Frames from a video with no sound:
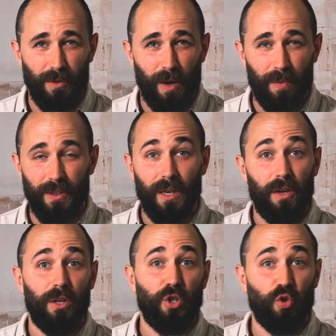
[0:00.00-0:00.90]
up. Instead, you
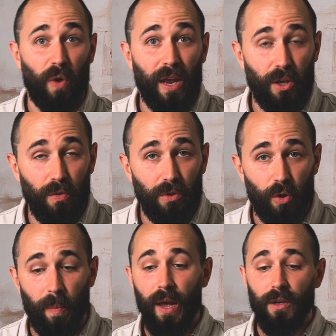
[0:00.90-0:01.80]
can train
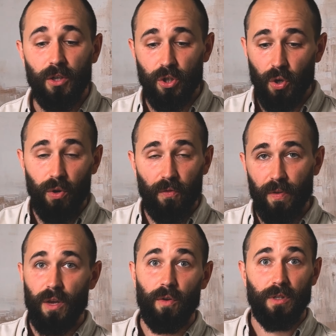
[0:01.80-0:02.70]
YouTube to show you
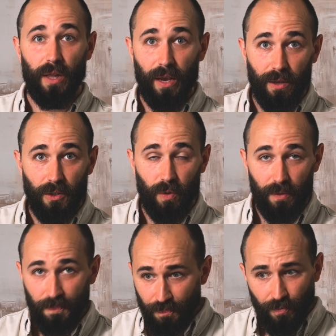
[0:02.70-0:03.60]
videos like this one
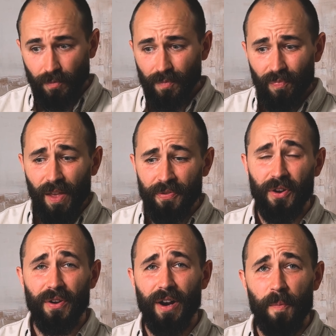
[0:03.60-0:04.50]
that are
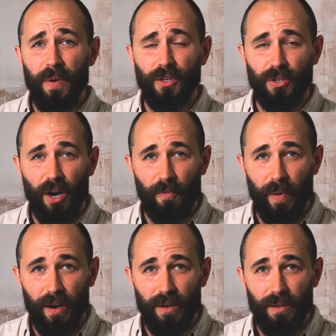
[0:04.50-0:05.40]
going to help you get your health
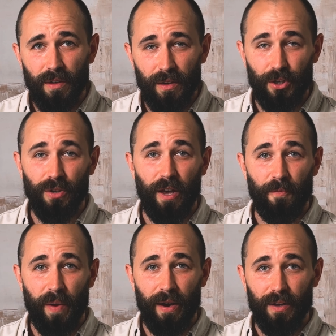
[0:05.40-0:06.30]
back, get your life
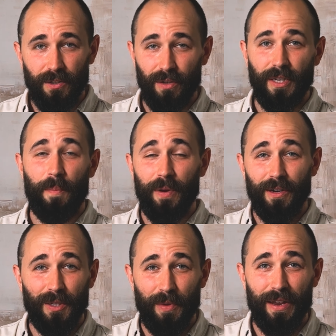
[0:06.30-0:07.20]
back, start tapping into
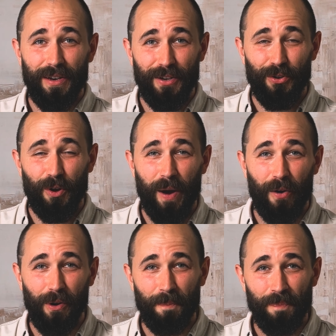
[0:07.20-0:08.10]
some of that internal
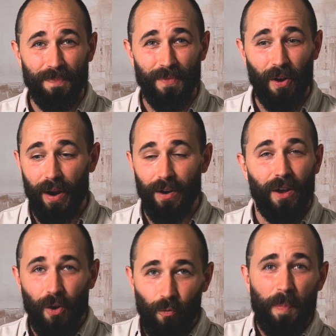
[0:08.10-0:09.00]
power. All right,
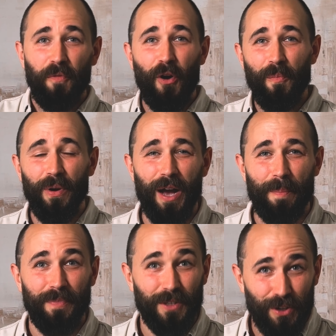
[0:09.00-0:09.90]
rip a phone book up.
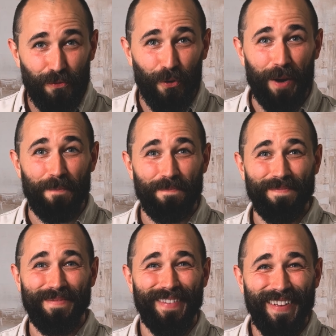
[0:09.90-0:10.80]
It's good for you.
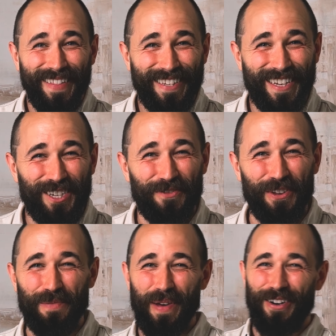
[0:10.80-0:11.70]
Let's get you
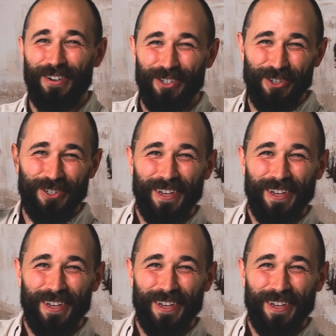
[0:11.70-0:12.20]
feeling better. Cheers.